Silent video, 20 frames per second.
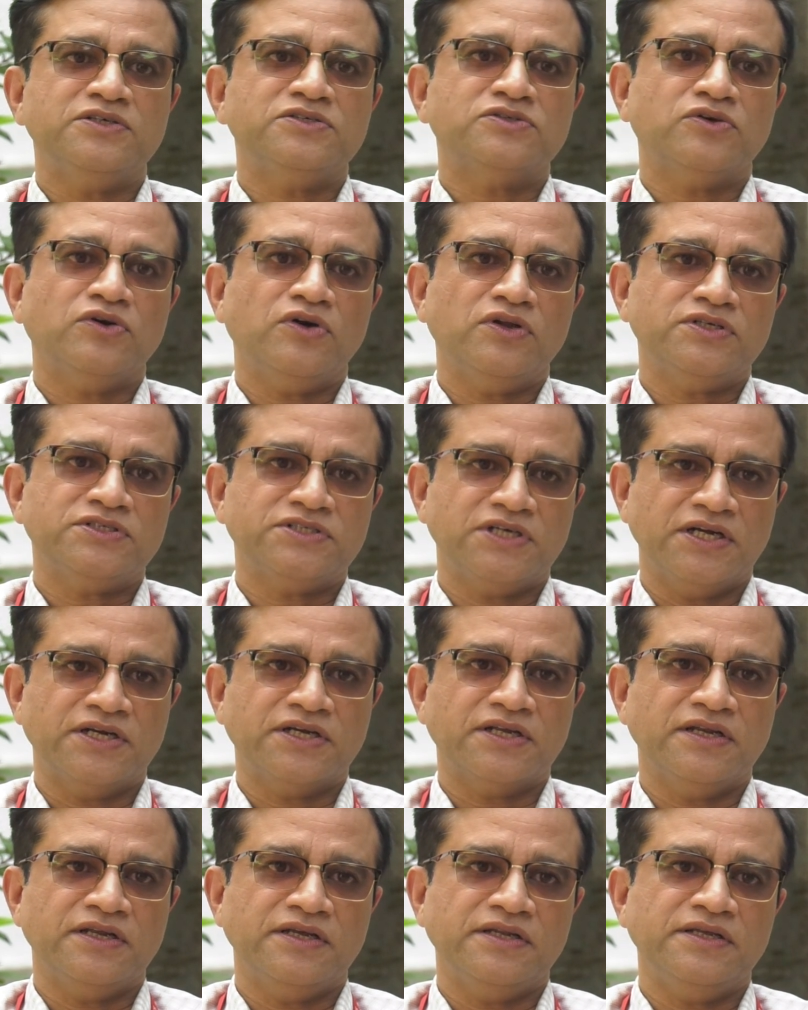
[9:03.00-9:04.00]
is called
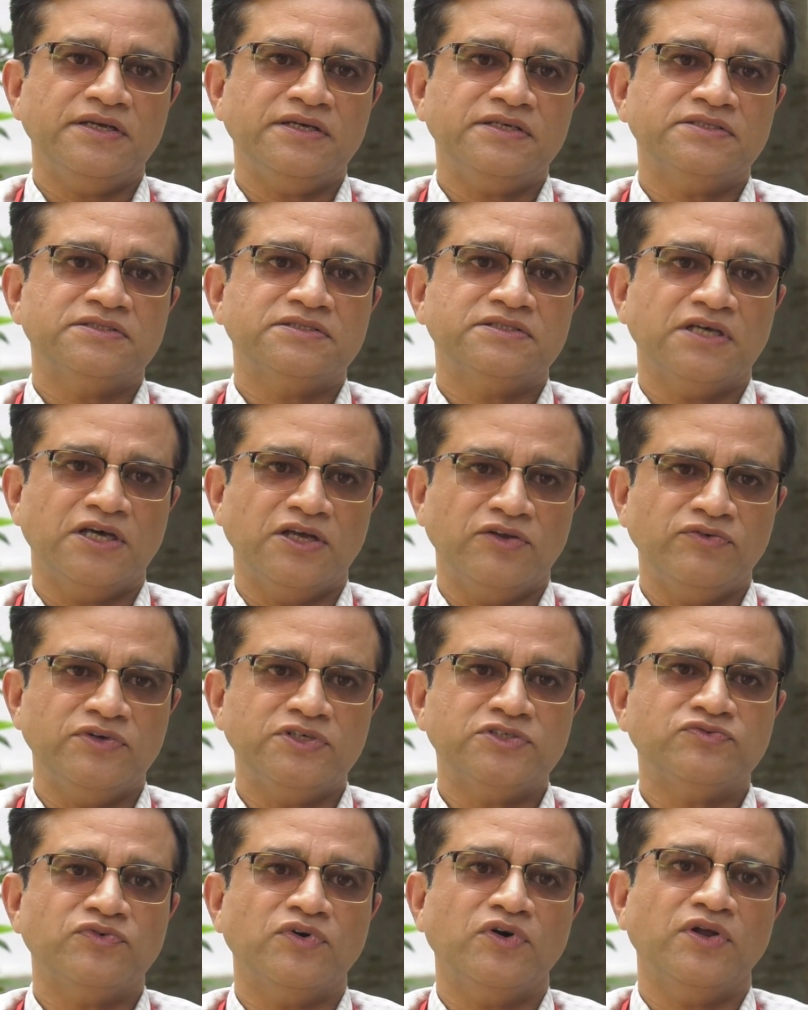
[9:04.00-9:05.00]
Shut Clinic,
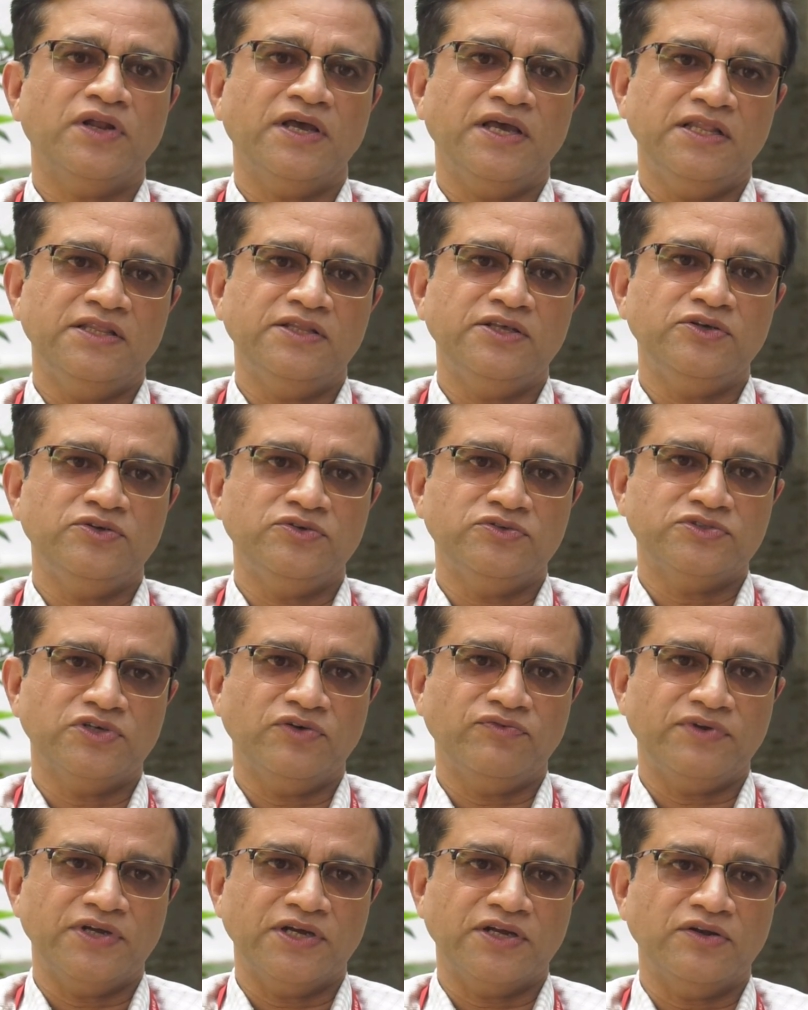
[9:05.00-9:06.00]
Service for Healthy Use
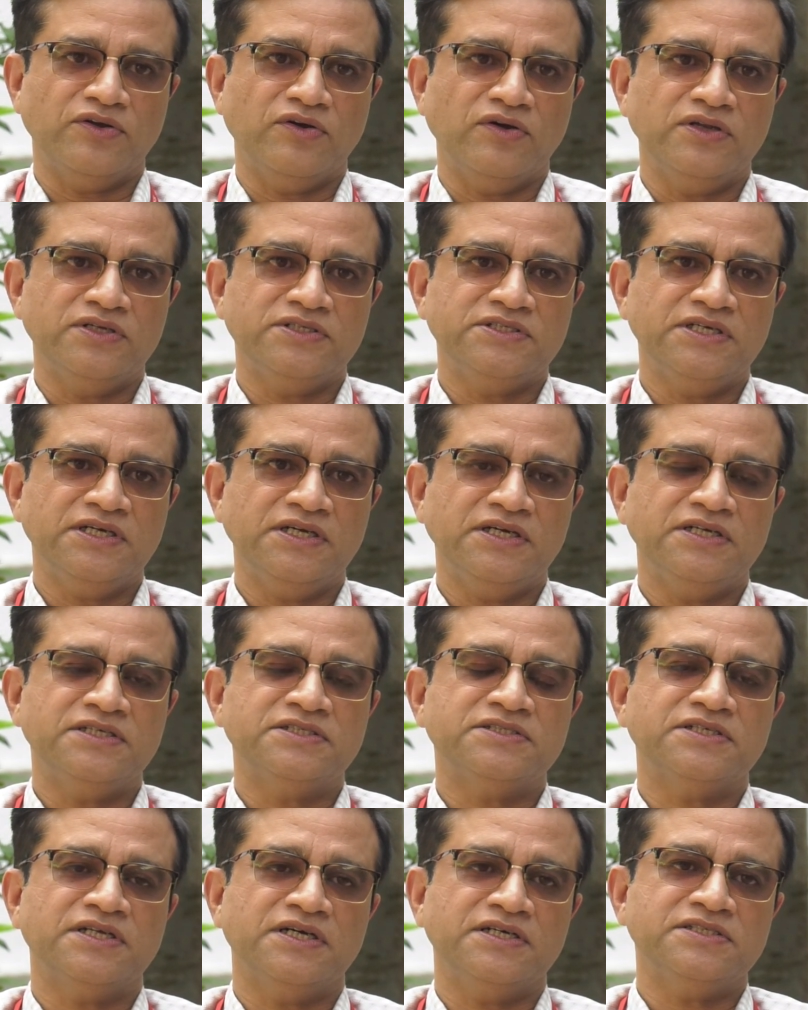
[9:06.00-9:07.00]
of Technology.
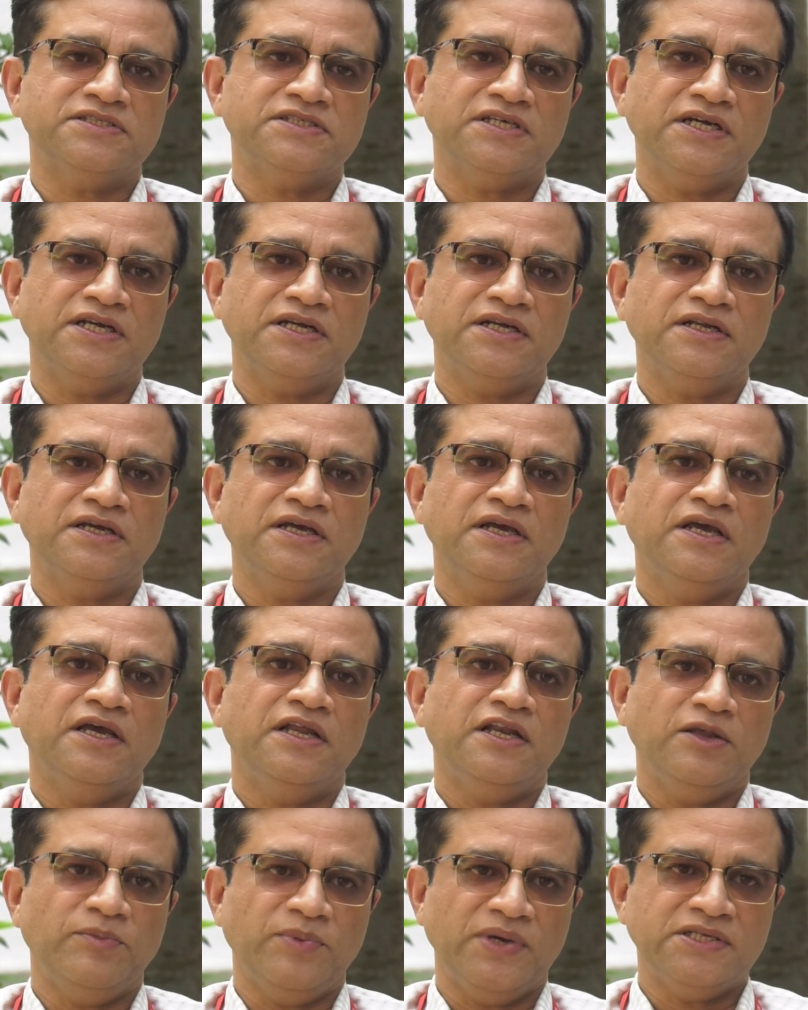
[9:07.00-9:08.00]
It runs at
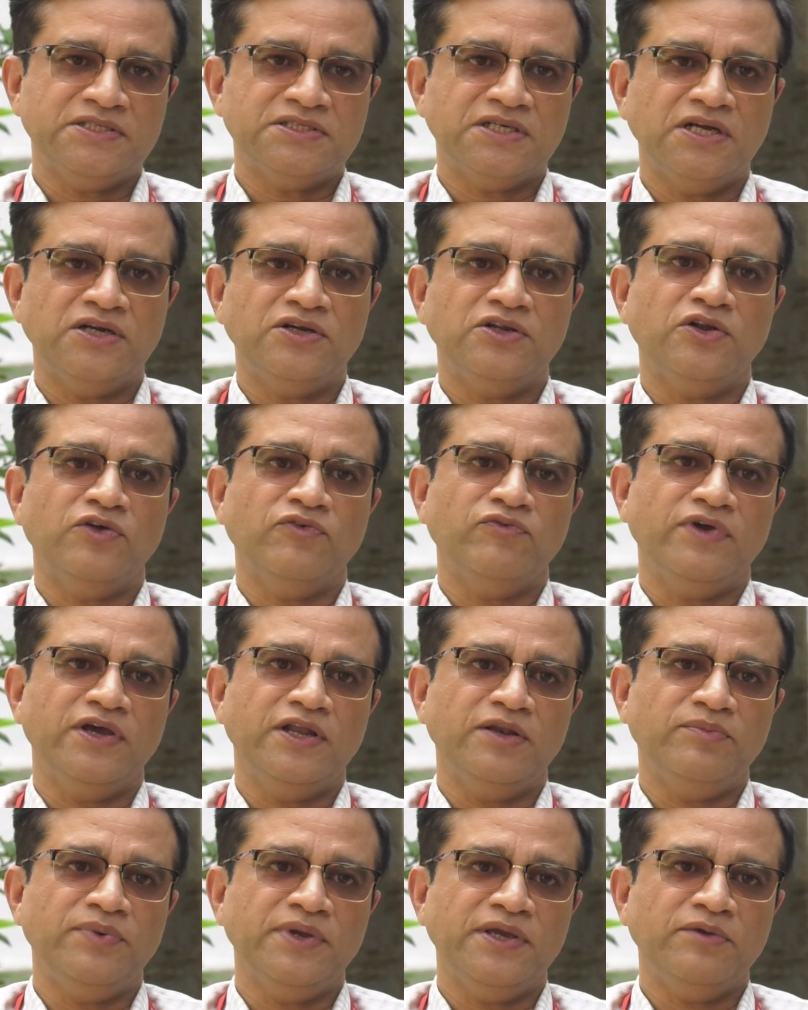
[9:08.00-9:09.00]
NIMHANS Center of
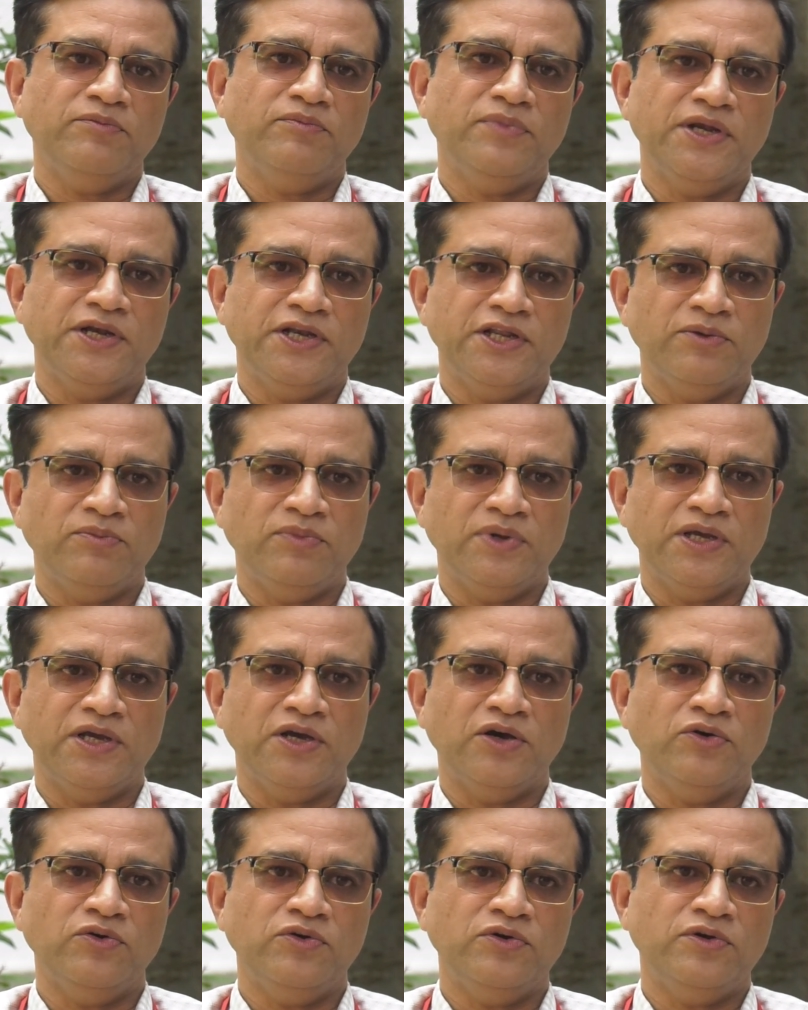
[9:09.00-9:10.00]
Wellbeing, BTM
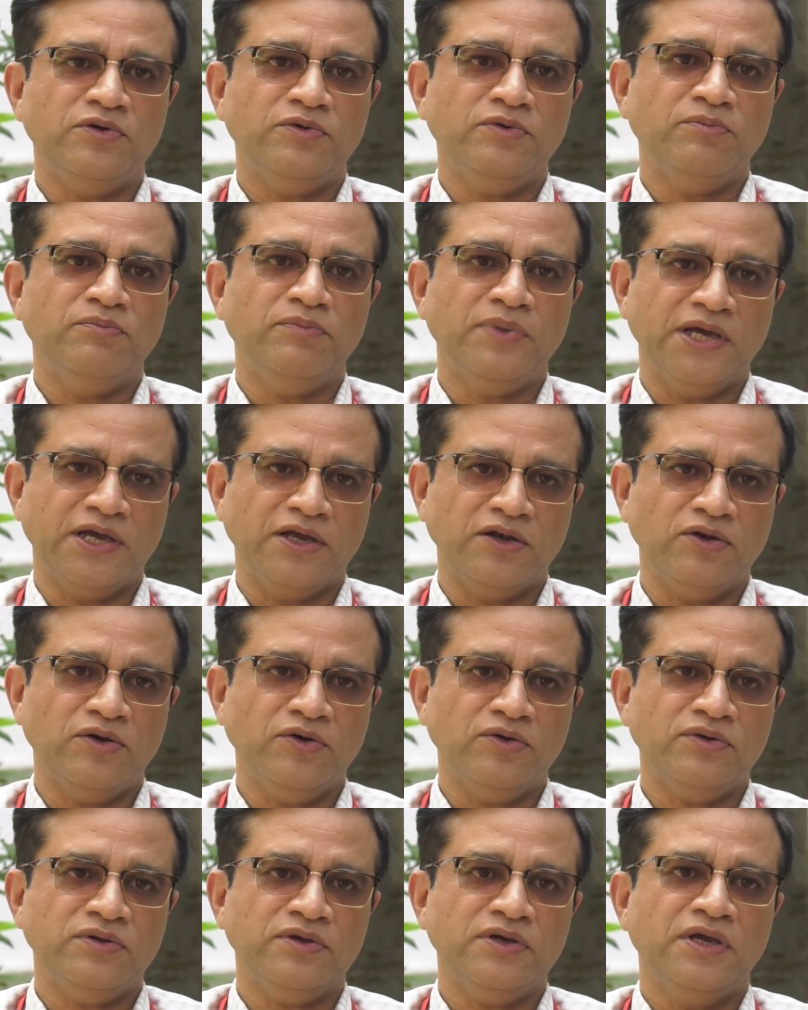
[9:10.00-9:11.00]
Layout,
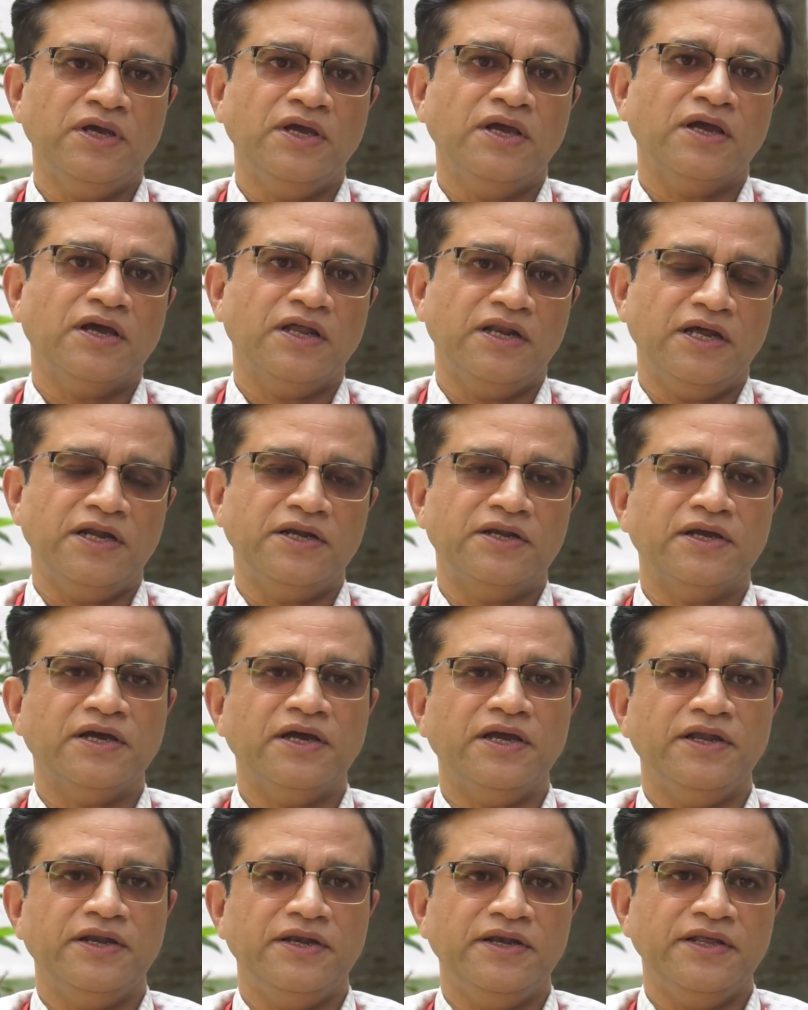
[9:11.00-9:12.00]
Bangalore,
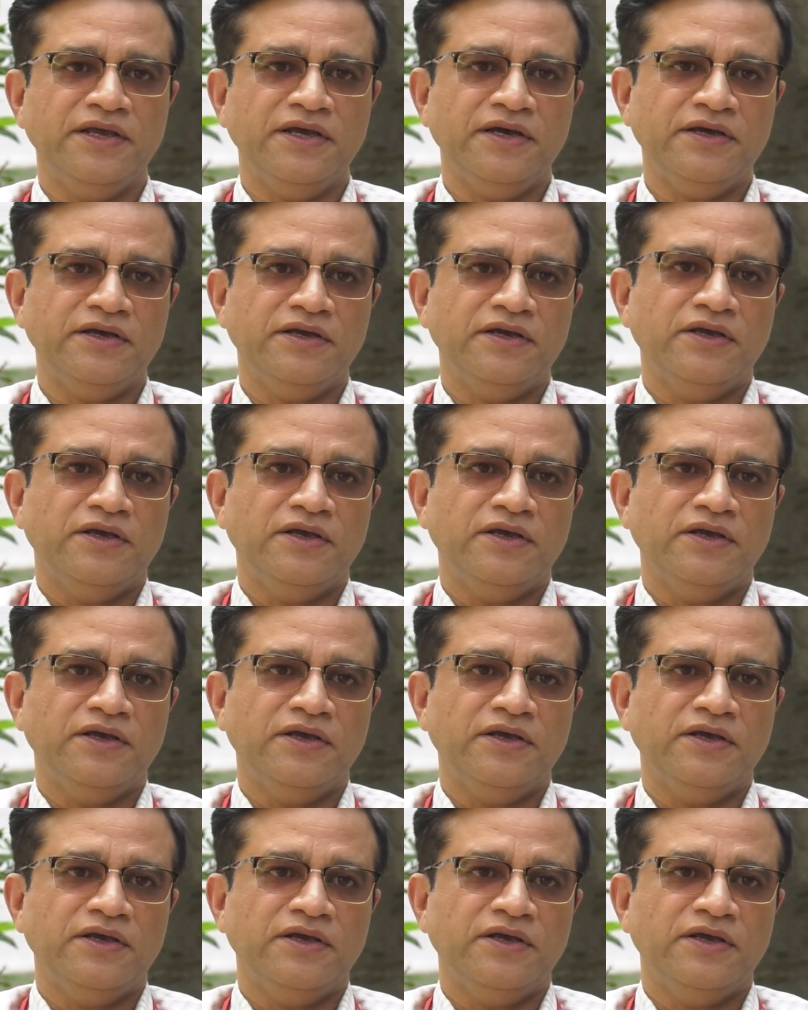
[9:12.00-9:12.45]
Karnataka, India.